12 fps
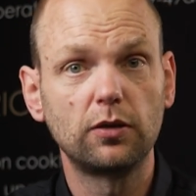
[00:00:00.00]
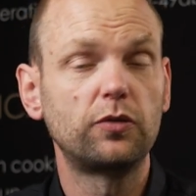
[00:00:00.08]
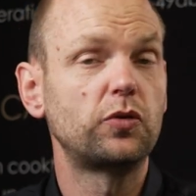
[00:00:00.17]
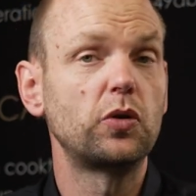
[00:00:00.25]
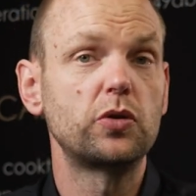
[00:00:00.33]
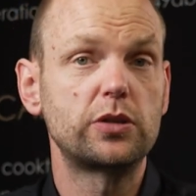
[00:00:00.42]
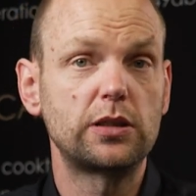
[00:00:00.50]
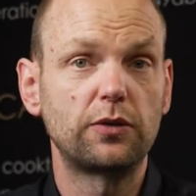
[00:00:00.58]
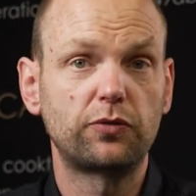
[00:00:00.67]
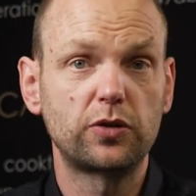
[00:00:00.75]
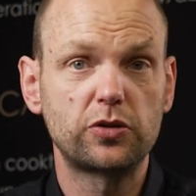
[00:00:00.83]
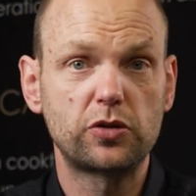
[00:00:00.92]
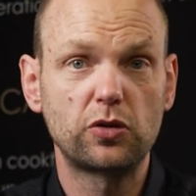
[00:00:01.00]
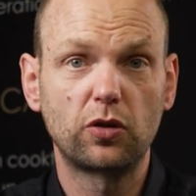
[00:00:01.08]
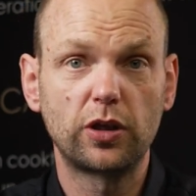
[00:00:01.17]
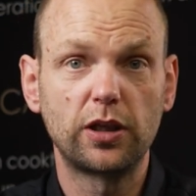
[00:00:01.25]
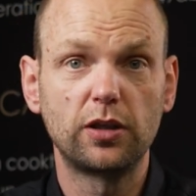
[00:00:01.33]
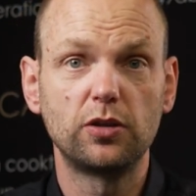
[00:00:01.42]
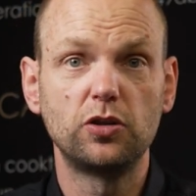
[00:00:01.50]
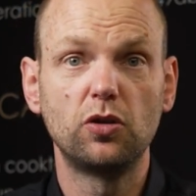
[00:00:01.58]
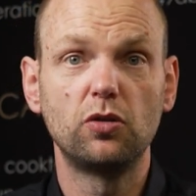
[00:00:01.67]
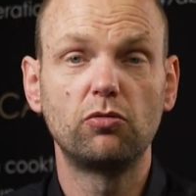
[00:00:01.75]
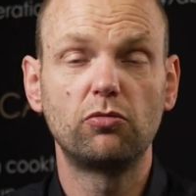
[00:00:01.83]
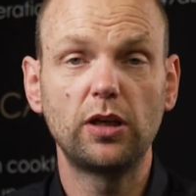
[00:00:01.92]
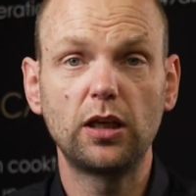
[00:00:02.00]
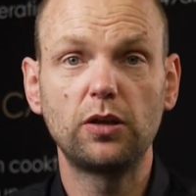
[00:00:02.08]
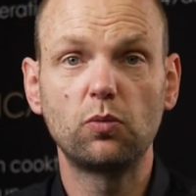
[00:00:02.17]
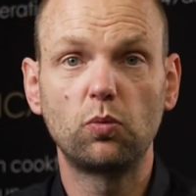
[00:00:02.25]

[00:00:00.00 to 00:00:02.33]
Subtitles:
of course, different story. You really